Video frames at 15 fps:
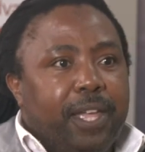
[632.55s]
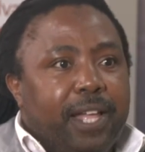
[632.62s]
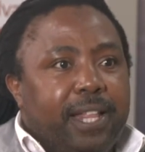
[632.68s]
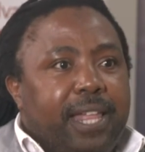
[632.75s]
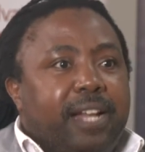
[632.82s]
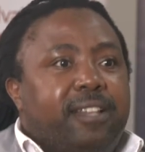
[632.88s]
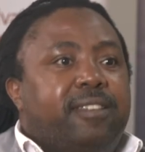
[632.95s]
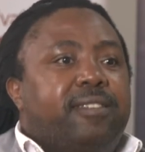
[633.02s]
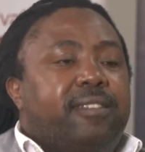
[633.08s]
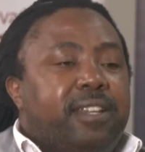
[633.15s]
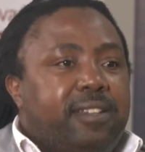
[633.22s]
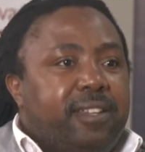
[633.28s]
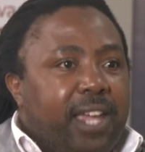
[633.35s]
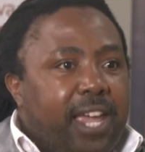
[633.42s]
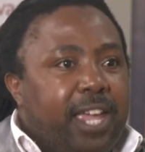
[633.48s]
that
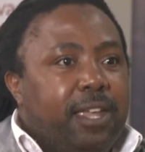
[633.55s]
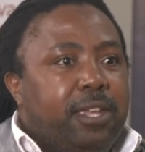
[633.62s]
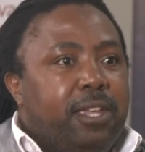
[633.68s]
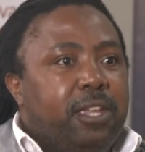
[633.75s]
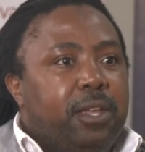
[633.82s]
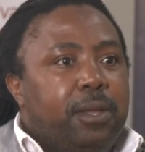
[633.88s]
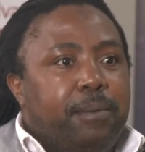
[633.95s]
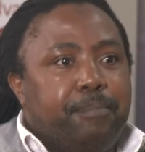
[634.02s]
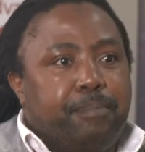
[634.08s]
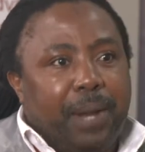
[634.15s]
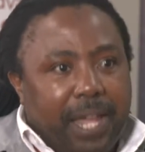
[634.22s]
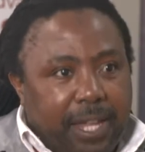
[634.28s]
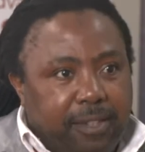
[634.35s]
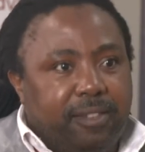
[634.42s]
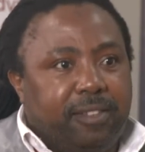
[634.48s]
CDA
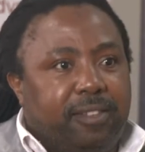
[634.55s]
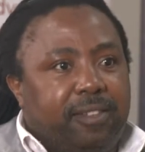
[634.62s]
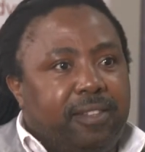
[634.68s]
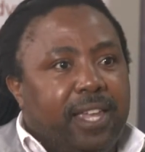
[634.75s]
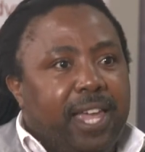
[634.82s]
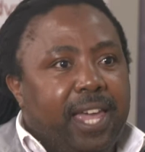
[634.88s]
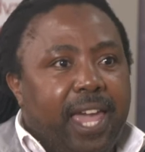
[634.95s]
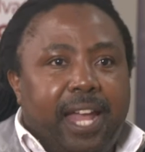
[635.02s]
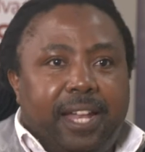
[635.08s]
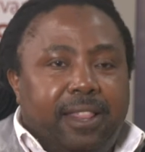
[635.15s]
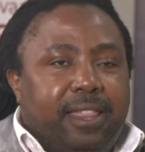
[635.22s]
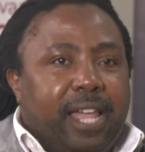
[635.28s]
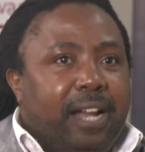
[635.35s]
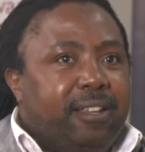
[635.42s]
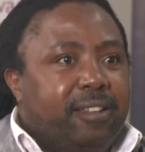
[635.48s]
plays,
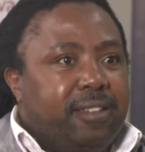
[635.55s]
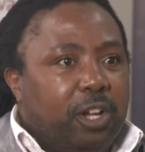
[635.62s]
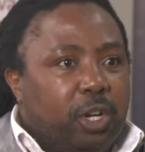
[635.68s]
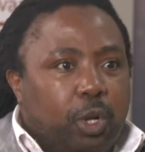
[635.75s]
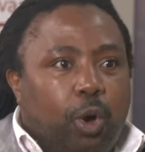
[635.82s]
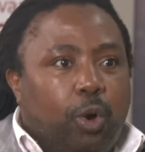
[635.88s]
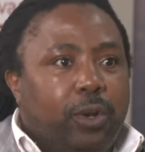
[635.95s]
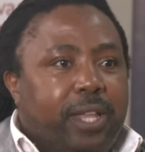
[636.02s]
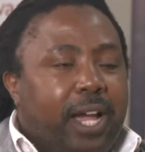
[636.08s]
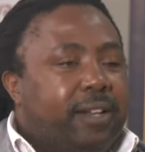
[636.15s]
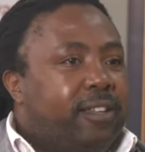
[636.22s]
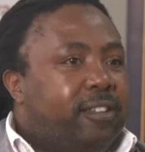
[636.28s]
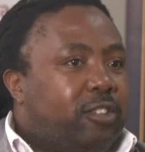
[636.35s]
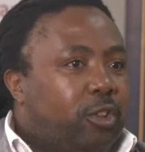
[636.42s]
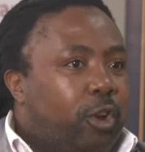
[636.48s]
and that is a role that
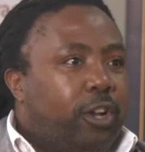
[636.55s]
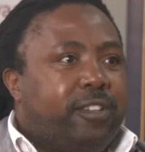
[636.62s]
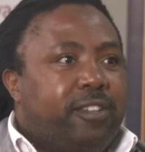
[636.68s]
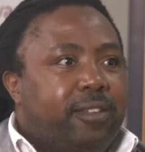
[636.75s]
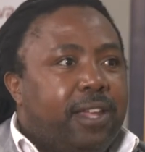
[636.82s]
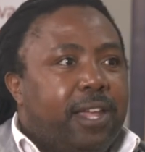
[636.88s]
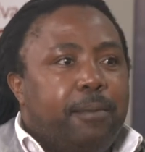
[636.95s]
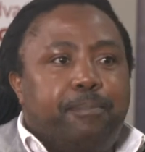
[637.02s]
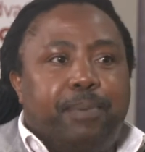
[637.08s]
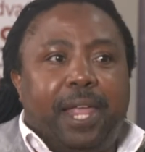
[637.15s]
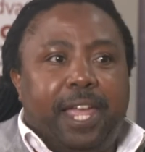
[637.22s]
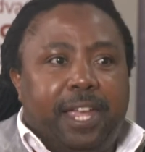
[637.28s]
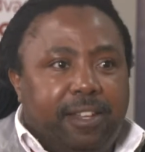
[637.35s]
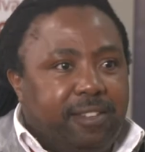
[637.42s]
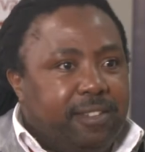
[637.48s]
is not
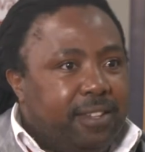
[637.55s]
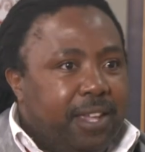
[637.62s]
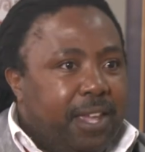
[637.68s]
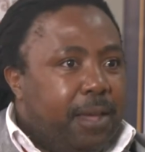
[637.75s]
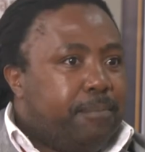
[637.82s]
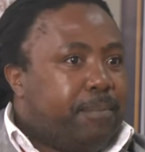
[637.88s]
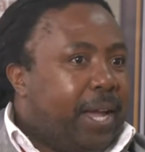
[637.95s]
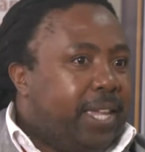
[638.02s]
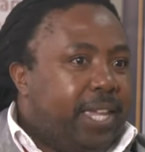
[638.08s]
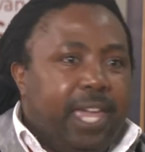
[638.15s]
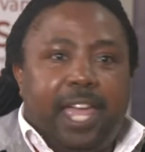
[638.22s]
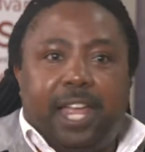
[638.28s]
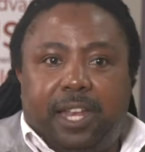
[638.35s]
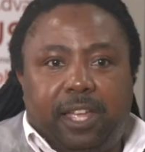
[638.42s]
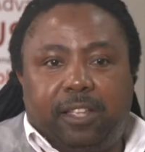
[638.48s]
played by
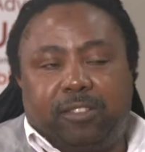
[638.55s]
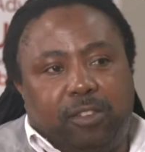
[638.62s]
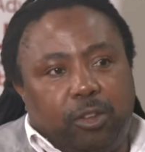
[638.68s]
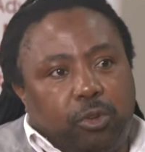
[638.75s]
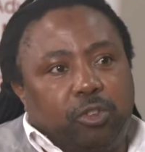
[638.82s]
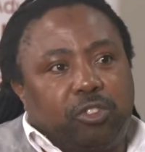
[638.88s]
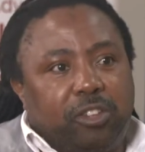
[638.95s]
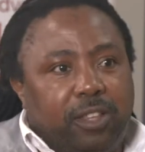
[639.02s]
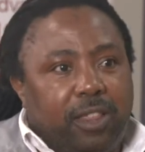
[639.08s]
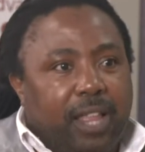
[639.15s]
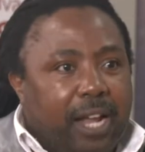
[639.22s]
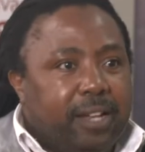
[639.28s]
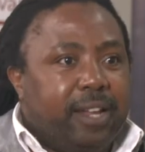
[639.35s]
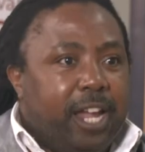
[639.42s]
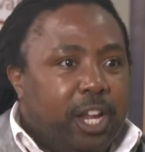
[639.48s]
any institution
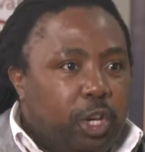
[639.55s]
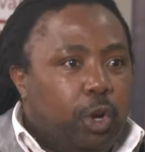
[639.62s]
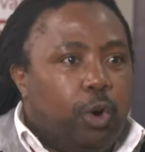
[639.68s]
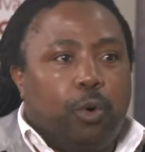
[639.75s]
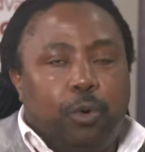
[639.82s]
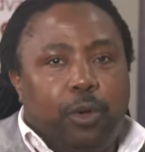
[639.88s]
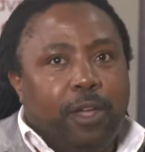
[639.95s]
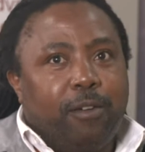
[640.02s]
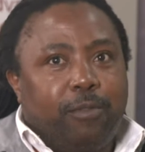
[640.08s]
that I know.